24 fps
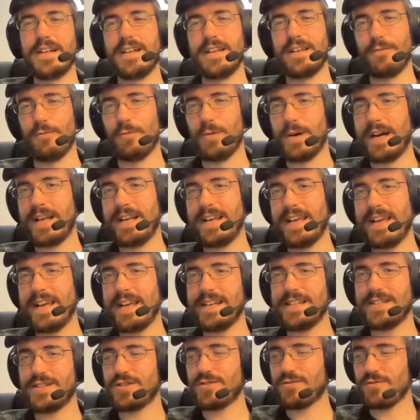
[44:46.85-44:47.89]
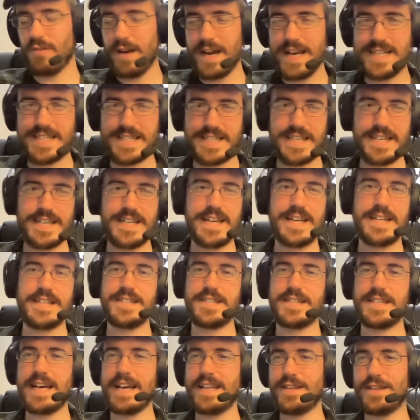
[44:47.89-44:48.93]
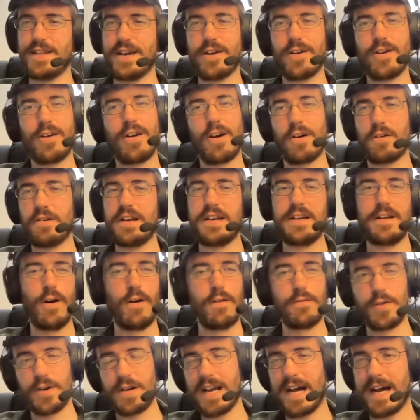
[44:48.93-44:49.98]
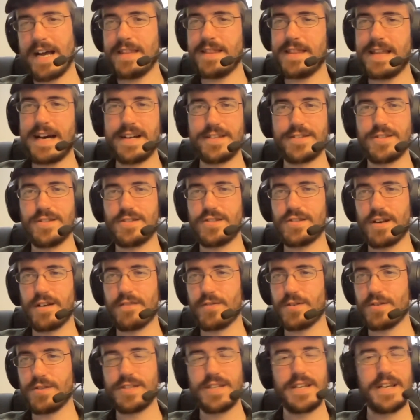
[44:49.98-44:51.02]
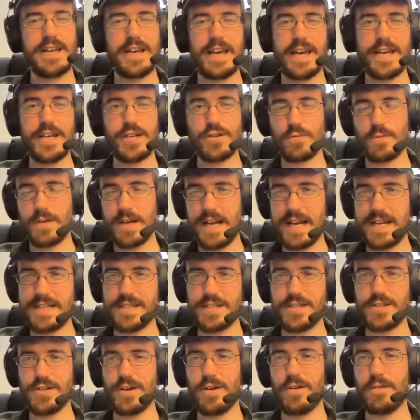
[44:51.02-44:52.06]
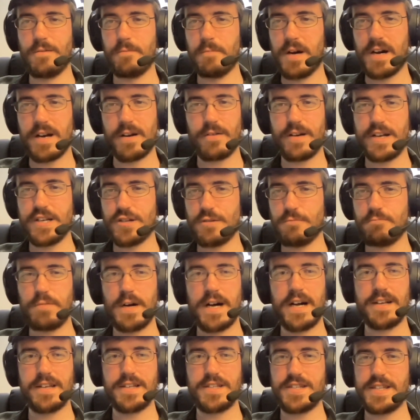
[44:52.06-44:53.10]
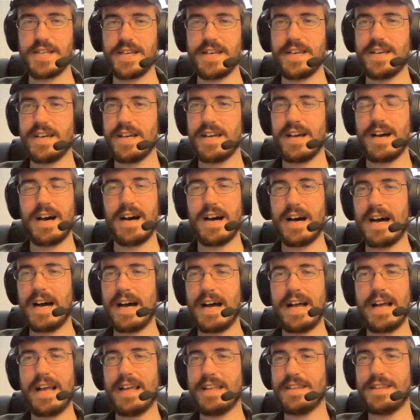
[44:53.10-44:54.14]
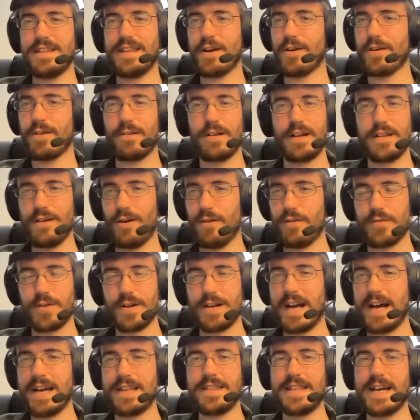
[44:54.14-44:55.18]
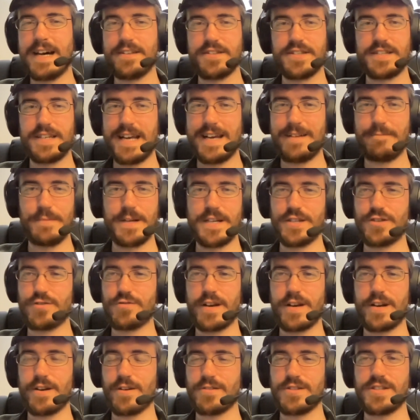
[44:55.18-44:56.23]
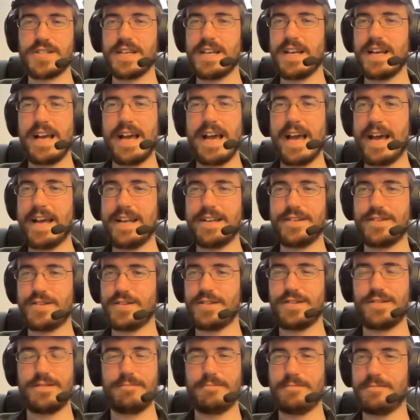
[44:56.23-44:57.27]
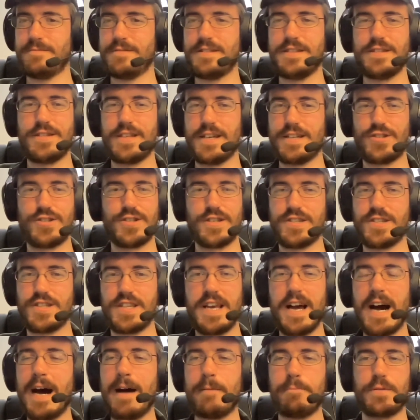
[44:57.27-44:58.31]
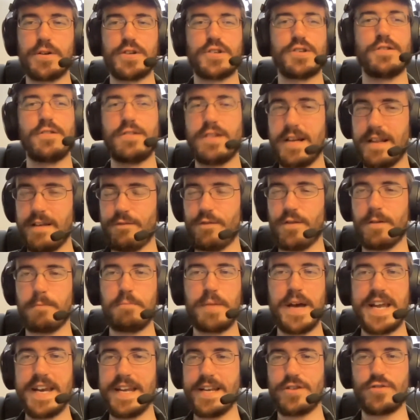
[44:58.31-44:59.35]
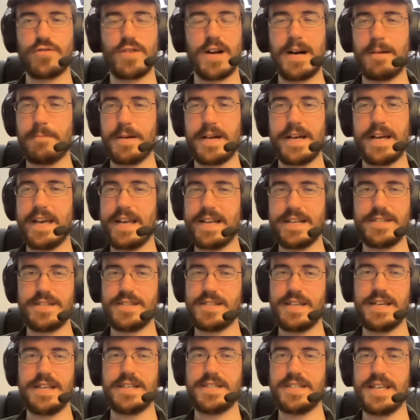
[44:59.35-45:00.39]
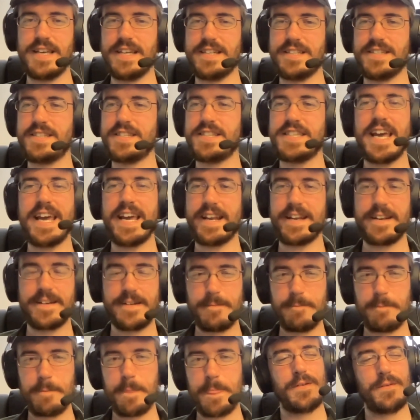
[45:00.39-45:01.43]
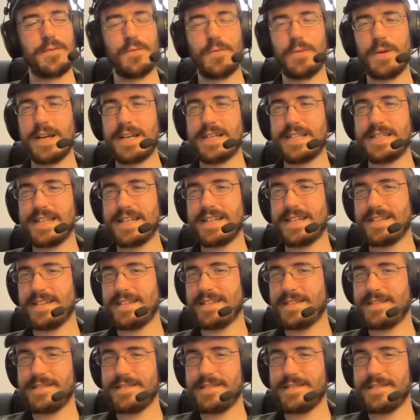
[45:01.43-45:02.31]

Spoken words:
What is crazy is that there are over 9,000 servers. Each one has its own moderation policy. There are over 9,000 administrators, and that's just the opportunity for petty drama is insane. What is it?